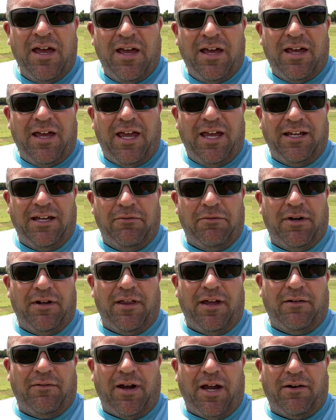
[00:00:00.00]
and get rid of
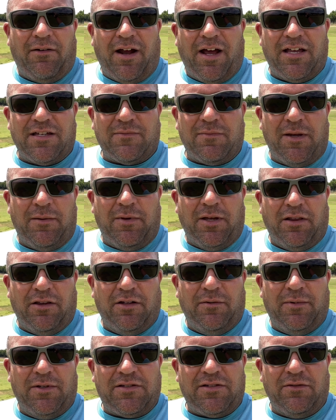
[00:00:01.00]
that ryegrass maybe a
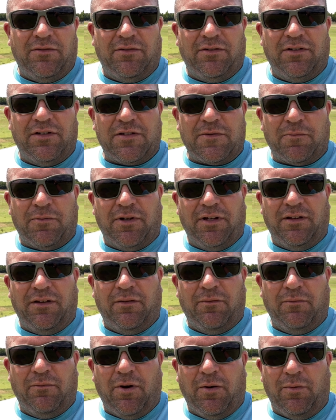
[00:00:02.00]
little bit sooner in the spring
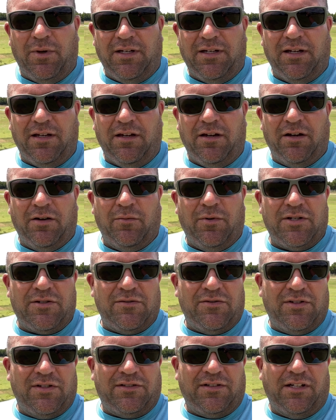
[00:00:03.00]
than what we did here, which
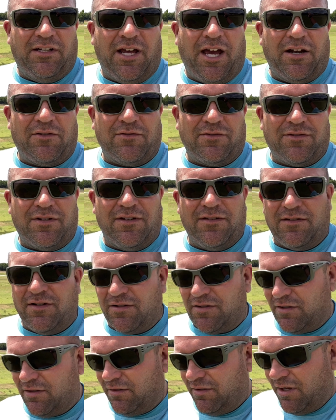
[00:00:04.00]
was just a natural
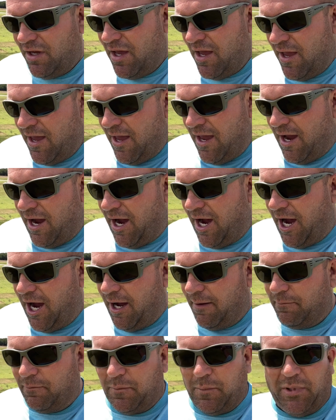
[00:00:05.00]
transition.
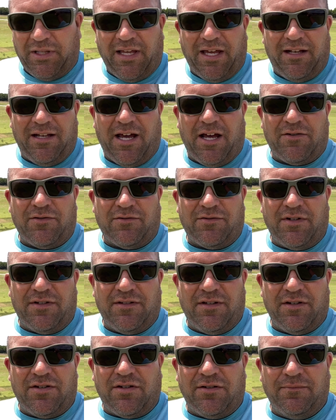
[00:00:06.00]
But that natural
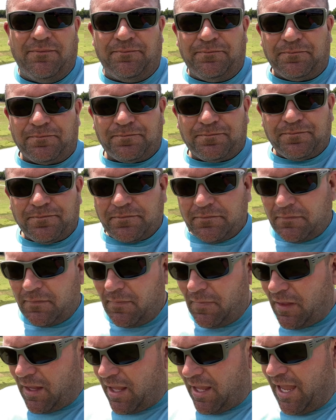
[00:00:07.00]
transition
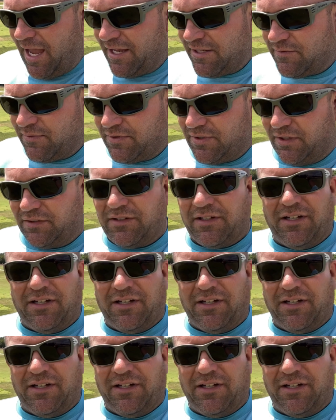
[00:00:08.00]
has resulted